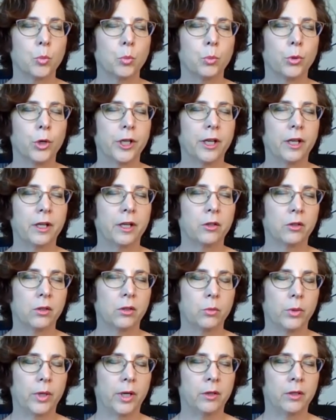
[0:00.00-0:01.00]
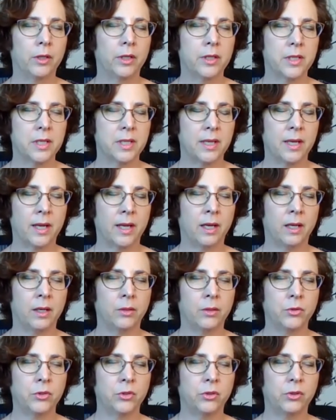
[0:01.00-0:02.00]
Bringing your awareness
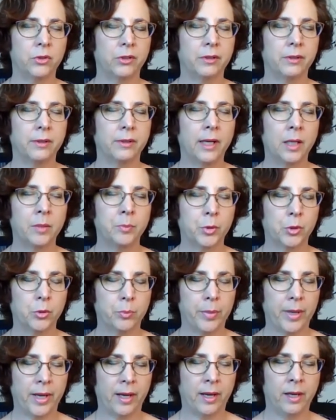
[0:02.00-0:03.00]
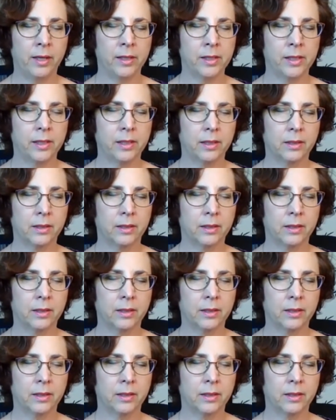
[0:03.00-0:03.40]
now to your upper back,